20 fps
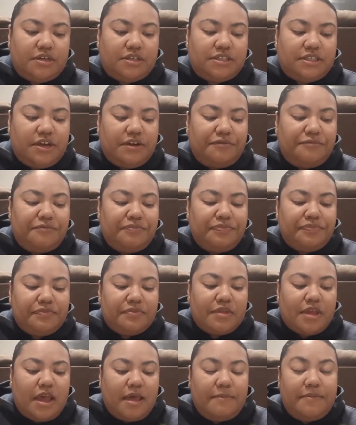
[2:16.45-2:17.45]
So
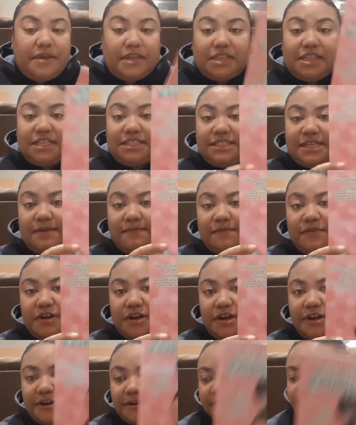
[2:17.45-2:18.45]
I picked this up for
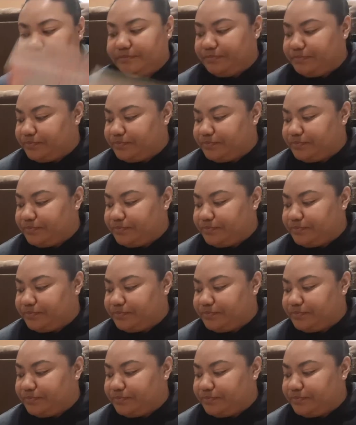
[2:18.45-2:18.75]
her.